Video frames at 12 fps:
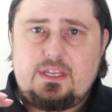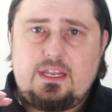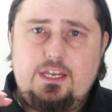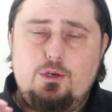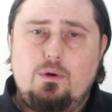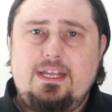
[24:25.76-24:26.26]

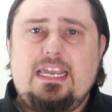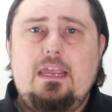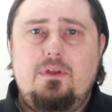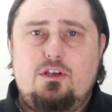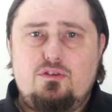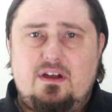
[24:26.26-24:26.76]
you want to keep
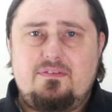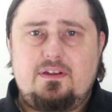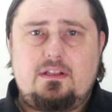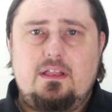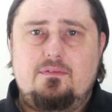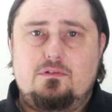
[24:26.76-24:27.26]
your traffic
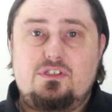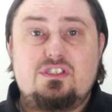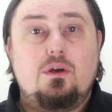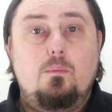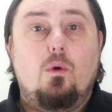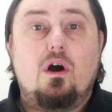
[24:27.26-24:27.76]
levels
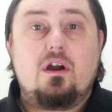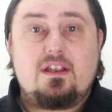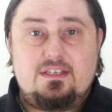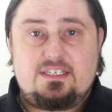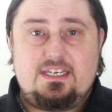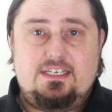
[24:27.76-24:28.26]
somewhat
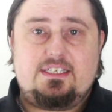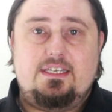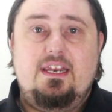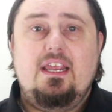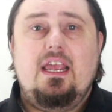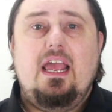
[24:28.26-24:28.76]
consistent,
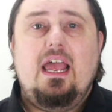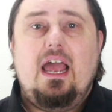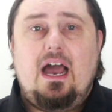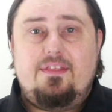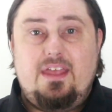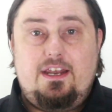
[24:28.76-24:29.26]

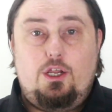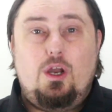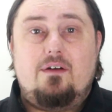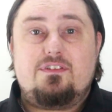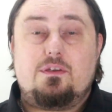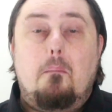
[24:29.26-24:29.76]
and then you
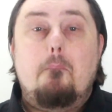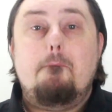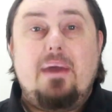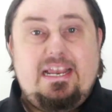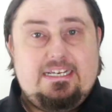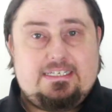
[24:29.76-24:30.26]
have some
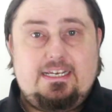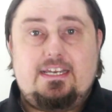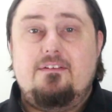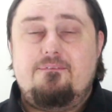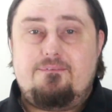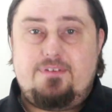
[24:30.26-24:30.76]
basic
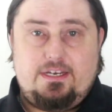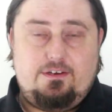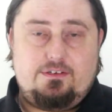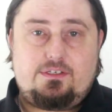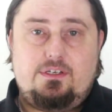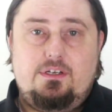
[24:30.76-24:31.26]

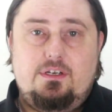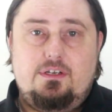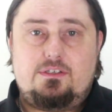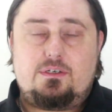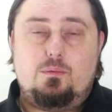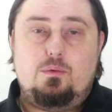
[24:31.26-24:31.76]
figures
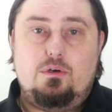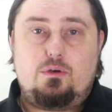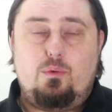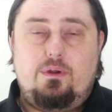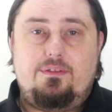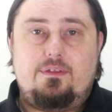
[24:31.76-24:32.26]
to work
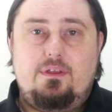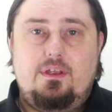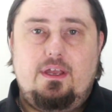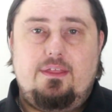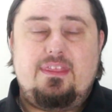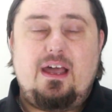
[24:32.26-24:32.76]
with
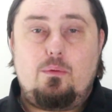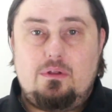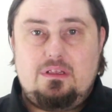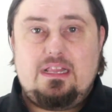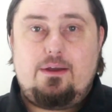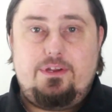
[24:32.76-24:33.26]
that will
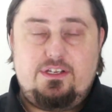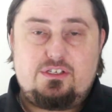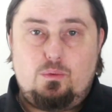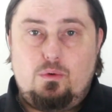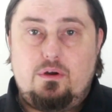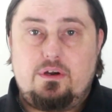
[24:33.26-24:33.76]
allow you to
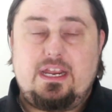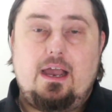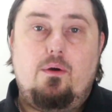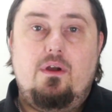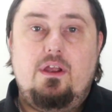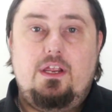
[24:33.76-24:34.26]
work out
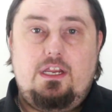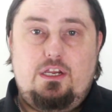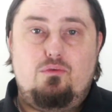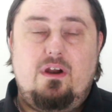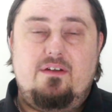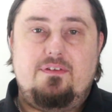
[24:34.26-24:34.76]
your
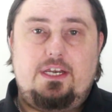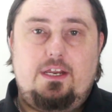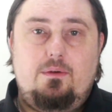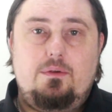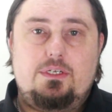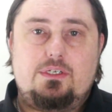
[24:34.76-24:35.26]
revenue.
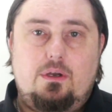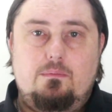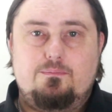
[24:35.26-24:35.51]
So